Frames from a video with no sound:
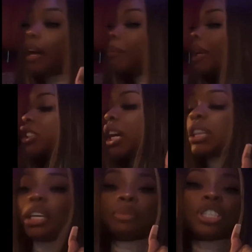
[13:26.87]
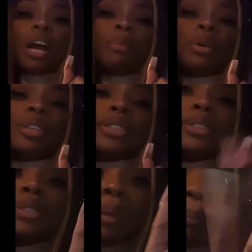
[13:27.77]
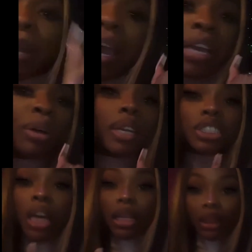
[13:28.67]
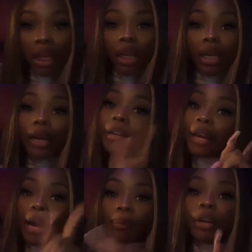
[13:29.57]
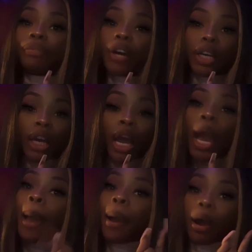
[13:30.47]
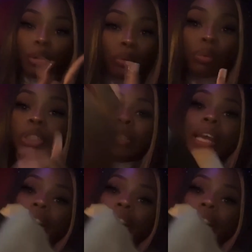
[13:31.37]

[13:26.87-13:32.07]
I'm gonna let y'all think what y'all wanna. But I ain't gonna let y'all think that I motherfucking was